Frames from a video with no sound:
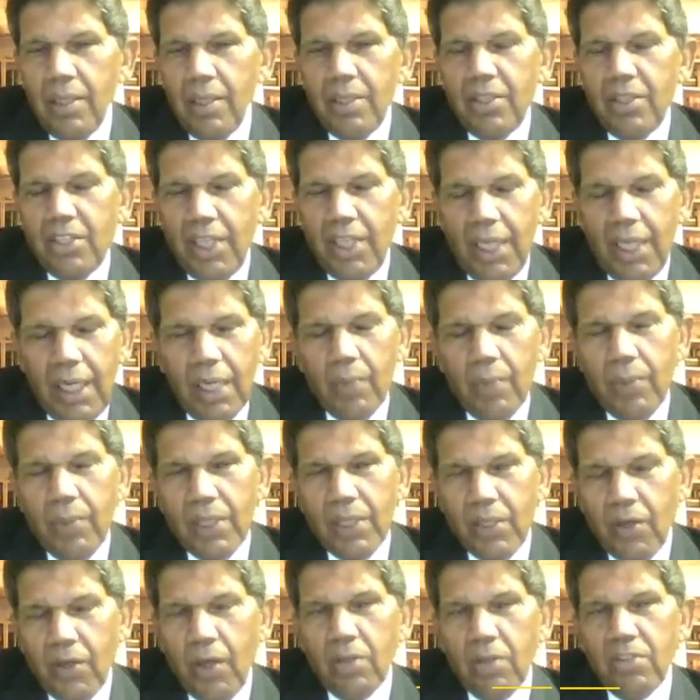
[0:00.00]
dealing
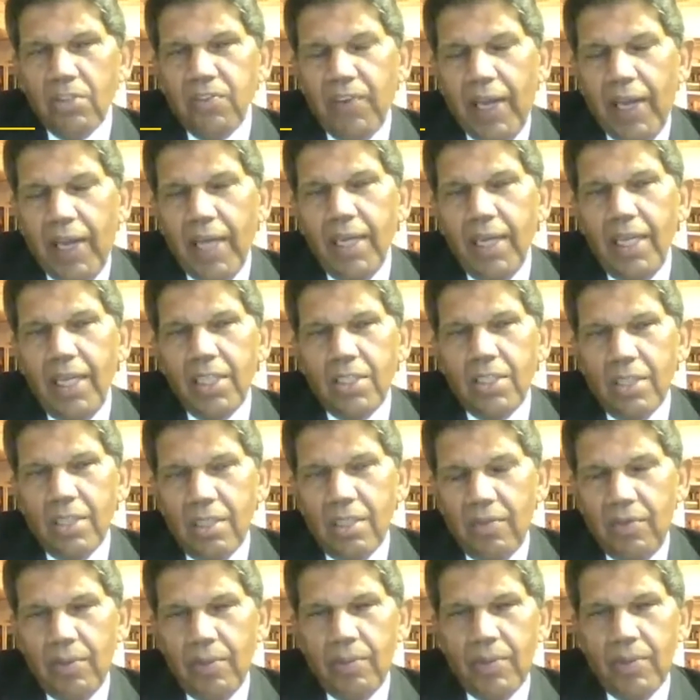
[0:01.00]
with gross
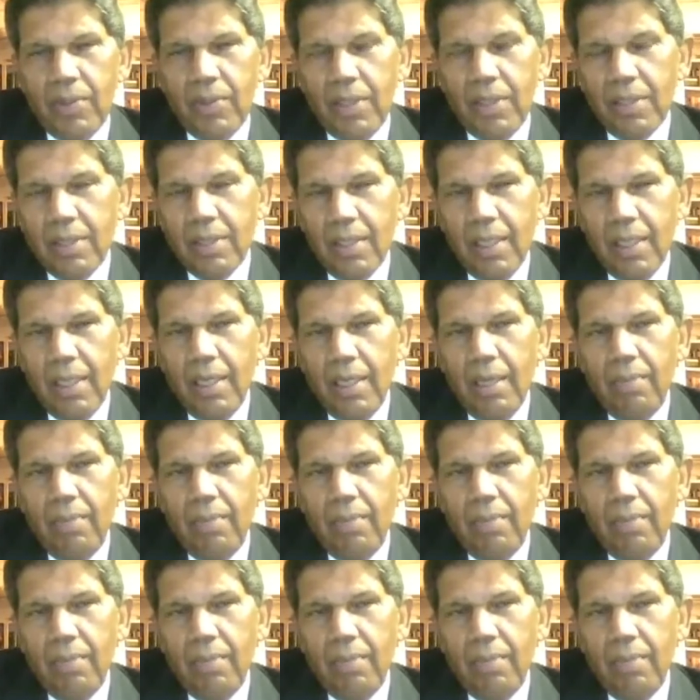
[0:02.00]
violations of human rights.